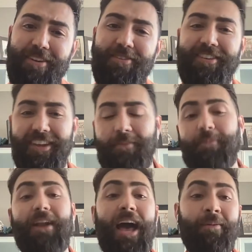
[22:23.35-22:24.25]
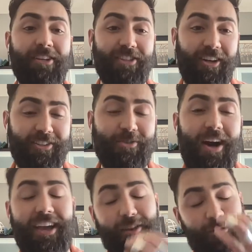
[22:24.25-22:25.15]
But but I'm an adult. So
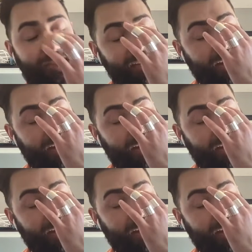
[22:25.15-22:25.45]
I use,